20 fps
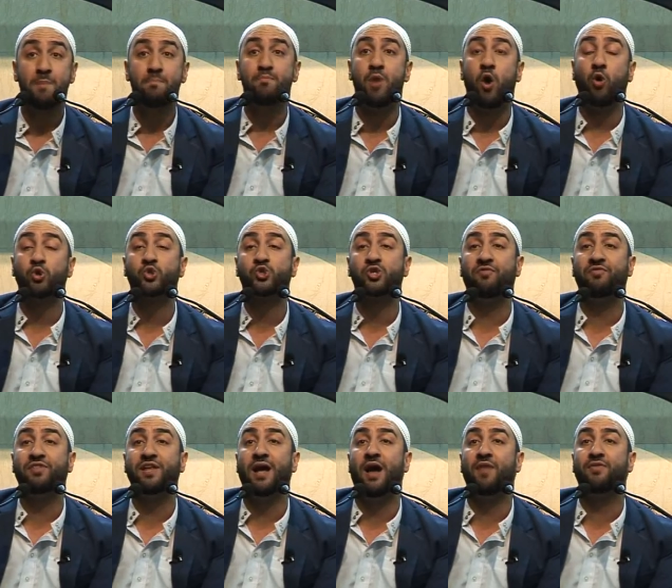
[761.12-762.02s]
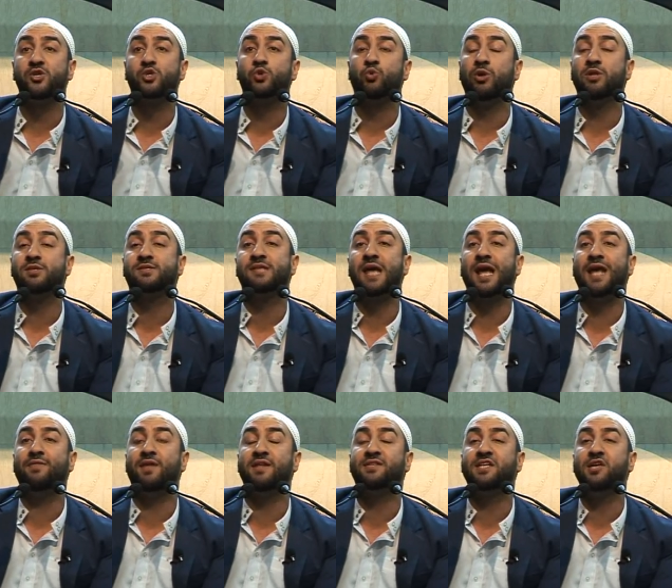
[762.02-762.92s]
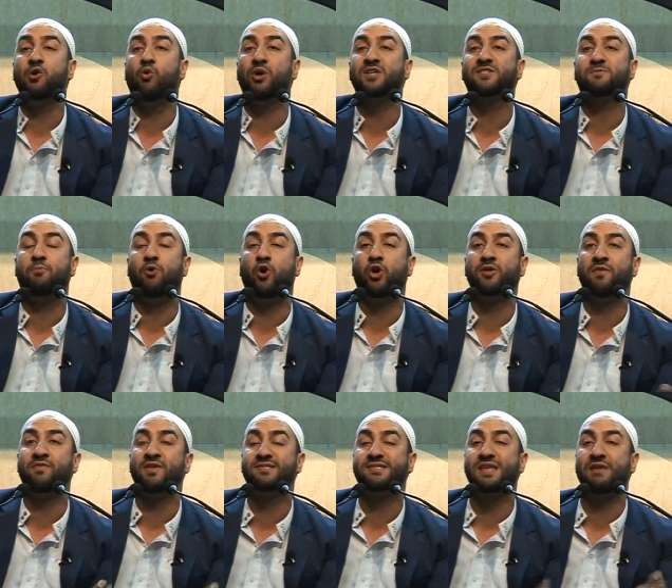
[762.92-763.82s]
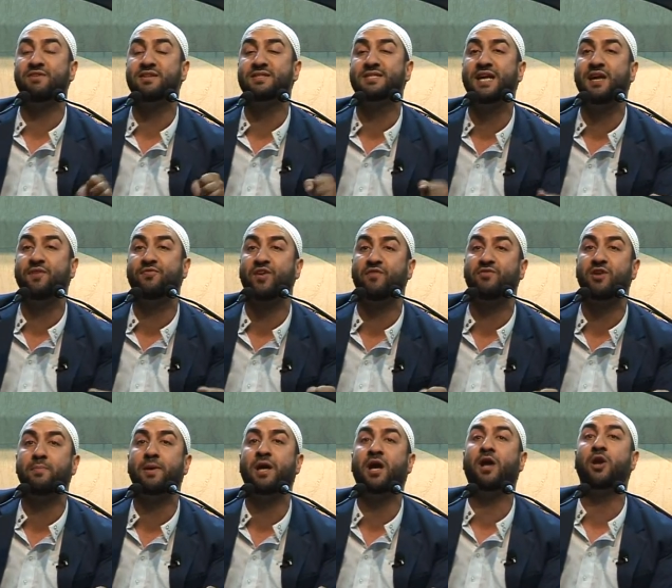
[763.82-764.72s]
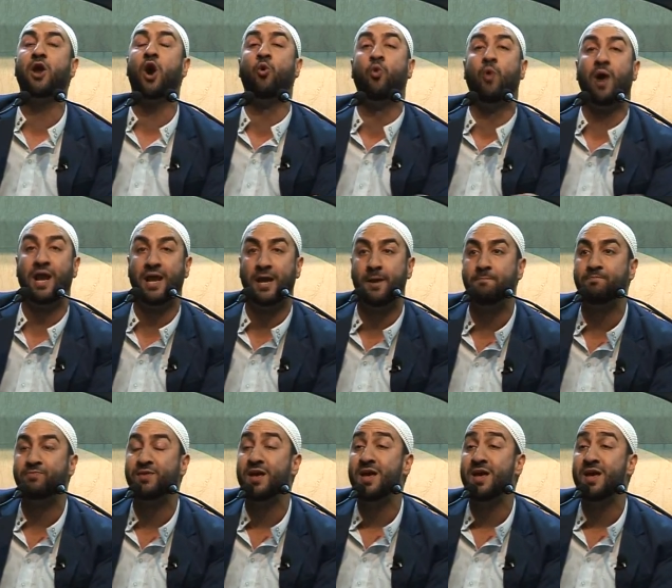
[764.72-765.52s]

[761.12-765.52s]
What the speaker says: most of the others will say that he was born on the 17th of Rabi' al-Awwal.